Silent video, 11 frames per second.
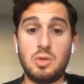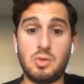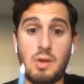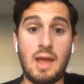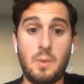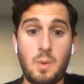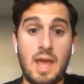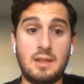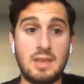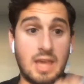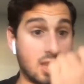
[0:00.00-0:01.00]
the right way
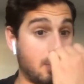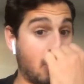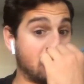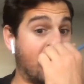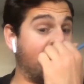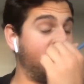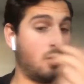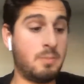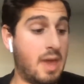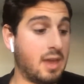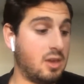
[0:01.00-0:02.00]
to get the most out of you and
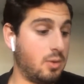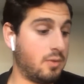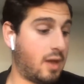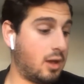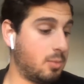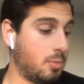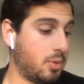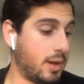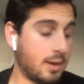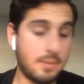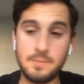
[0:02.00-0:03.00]
make you a valuable player.